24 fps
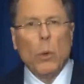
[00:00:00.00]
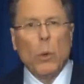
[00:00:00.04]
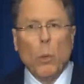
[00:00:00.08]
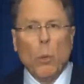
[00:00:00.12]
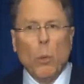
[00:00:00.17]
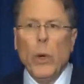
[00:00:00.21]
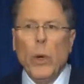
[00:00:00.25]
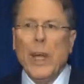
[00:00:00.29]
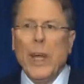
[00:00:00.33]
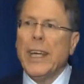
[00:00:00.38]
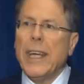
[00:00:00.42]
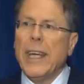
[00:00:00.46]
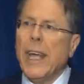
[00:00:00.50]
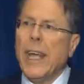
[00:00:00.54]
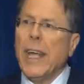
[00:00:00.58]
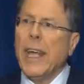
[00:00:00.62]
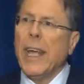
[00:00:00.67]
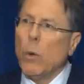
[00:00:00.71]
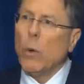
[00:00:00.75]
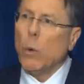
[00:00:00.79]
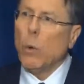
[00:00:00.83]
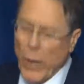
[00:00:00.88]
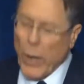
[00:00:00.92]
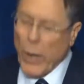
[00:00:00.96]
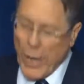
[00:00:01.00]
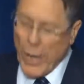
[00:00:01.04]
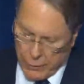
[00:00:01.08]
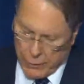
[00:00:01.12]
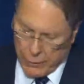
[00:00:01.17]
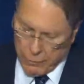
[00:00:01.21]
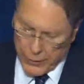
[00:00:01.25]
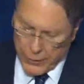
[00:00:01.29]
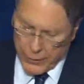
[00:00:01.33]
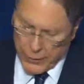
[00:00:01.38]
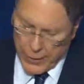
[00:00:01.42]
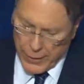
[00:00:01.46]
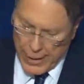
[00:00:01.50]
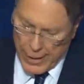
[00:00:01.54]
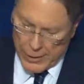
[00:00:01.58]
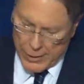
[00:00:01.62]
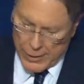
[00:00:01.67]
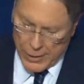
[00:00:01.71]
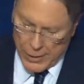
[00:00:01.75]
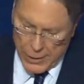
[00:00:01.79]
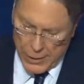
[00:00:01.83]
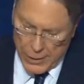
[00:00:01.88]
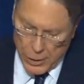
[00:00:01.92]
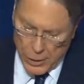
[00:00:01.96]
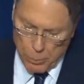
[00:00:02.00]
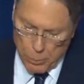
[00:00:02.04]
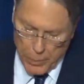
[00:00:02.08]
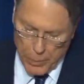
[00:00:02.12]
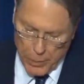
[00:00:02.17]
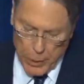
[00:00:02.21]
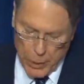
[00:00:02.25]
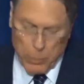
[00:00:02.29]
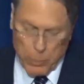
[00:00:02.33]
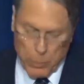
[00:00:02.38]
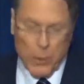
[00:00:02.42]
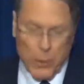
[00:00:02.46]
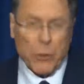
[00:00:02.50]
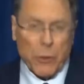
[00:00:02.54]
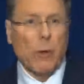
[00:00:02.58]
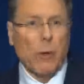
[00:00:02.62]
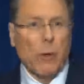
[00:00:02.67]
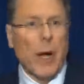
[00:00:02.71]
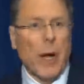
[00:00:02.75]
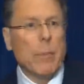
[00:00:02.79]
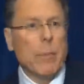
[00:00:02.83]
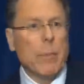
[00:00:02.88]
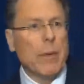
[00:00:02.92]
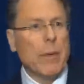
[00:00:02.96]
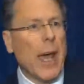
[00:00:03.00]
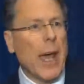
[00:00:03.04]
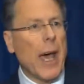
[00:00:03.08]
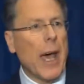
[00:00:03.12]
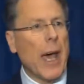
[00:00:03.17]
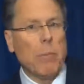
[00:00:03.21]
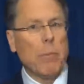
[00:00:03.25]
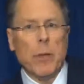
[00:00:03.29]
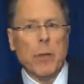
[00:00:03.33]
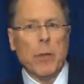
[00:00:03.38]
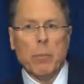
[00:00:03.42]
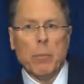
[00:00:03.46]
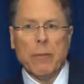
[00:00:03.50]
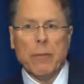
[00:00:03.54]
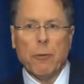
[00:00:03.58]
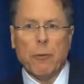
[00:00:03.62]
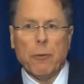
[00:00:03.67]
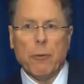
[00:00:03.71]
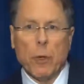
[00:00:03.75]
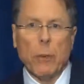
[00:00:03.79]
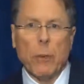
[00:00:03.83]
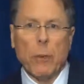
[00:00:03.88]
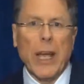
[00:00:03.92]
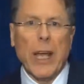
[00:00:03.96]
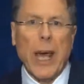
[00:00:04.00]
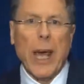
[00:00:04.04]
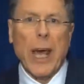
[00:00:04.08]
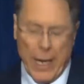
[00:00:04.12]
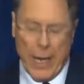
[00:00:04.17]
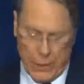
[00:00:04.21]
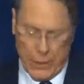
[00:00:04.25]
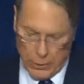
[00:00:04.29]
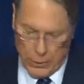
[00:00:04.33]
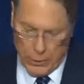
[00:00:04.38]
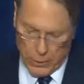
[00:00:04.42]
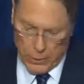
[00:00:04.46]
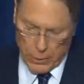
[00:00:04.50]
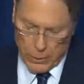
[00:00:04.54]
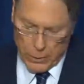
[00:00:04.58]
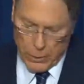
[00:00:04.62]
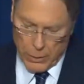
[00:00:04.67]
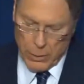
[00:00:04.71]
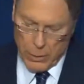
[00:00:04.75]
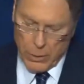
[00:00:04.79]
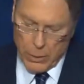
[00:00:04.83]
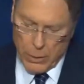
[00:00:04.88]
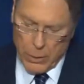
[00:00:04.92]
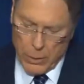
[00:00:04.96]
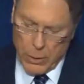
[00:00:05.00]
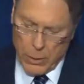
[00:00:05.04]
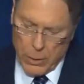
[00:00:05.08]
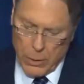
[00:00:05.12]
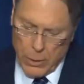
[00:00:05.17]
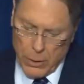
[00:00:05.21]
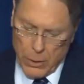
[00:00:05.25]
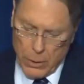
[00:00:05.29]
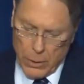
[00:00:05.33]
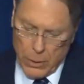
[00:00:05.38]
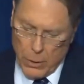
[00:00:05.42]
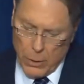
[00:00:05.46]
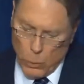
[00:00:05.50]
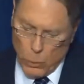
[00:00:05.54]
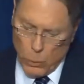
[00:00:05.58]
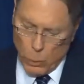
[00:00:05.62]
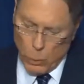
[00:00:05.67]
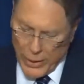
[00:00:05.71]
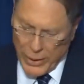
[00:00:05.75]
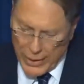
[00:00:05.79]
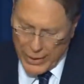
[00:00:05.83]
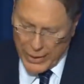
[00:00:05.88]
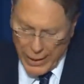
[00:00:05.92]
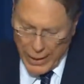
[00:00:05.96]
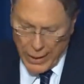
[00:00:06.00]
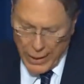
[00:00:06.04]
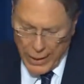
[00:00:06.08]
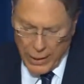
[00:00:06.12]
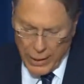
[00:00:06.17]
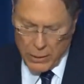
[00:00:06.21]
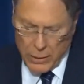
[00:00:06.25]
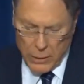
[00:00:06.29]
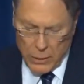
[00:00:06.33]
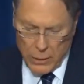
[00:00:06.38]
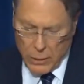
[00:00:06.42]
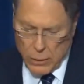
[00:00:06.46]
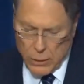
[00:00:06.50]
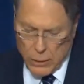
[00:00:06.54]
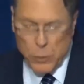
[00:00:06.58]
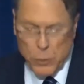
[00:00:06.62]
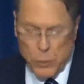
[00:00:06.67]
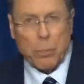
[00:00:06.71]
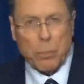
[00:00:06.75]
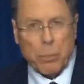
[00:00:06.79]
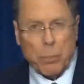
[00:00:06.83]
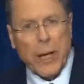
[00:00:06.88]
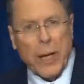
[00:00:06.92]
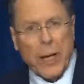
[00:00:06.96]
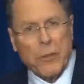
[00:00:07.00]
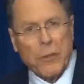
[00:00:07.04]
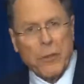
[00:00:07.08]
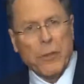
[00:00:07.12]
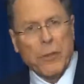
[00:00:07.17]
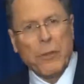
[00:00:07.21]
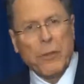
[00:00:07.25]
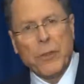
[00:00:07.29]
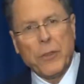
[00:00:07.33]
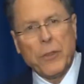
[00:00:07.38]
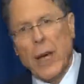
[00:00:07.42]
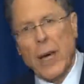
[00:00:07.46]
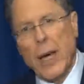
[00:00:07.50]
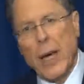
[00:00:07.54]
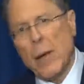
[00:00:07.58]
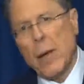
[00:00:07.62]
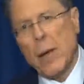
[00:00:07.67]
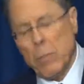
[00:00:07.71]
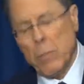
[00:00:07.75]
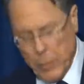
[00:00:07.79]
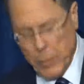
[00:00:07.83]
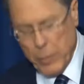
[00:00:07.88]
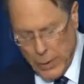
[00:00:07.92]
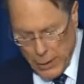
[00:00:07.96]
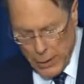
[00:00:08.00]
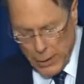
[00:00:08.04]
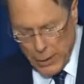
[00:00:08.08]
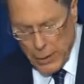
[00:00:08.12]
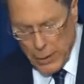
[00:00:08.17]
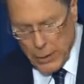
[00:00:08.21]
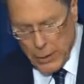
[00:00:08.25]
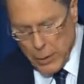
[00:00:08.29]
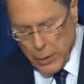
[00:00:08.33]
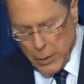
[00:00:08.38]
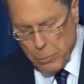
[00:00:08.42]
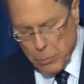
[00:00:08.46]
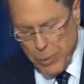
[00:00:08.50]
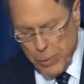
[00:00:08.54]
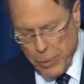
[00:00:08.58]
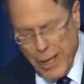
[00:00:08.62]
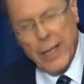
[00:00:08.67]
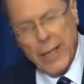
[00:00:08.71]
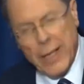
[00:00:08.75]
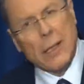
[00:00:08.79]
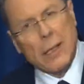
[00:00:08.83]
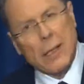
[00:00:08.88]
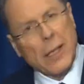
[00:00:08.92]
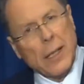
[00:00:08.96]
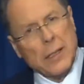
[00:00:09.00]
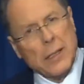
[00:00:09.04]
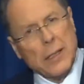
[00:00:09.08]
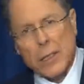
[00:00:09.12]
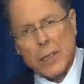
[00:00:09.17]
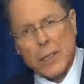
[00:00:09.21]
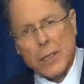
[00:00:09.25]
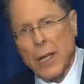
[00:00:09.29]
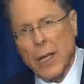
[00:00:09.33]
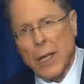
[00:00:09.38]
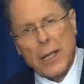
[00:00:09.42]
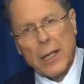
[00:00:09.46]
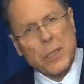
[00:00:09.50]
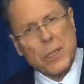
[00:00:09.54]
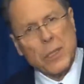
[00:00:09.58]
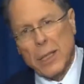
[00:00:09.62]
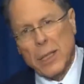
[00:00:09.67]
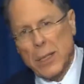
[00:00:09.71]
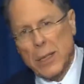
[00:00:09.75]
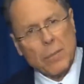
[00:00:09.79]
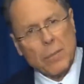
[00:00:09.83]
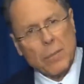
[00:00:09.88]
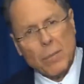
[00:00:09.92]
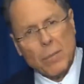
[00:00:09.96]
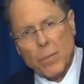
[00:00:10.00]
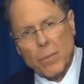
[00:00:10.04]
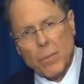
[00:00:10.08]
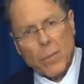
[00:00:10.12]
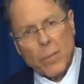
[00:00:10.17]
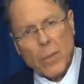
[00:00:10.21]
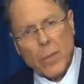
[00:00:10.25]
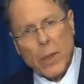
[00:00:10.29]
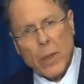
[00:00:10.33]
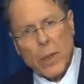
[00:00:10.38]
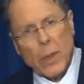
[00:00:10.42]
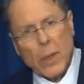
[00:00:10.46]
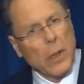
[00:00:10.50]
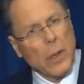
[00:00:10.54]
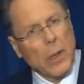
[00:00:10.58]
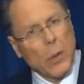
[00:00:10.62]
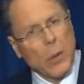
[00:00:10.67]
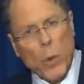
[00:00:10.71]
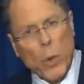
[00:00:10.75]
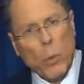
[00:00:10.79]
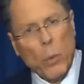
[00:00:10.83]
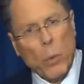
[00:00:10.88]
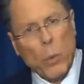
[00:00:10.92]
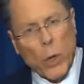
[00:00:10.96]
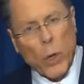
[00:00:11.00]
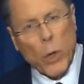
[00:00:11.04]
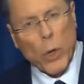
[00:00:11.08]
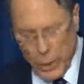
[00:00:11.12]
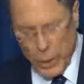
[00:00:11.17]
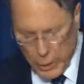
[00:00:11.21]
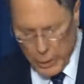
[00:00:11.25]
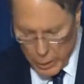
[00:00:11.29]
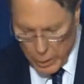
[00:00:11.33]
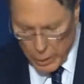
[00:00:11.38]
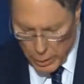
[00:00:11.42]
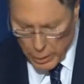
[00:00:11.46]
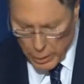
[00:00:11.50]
We can't wait for the next unspeakable crime to happen before we act. We can't lose precious time debating legislation that won't work.